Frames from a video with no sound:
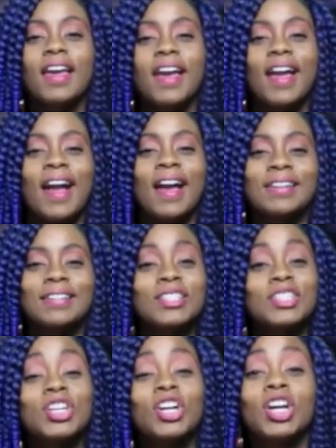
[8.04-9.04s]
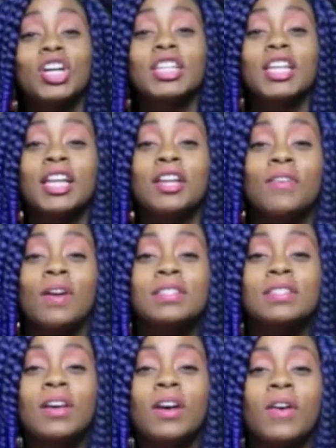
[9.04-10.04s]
it's a new web show coming out on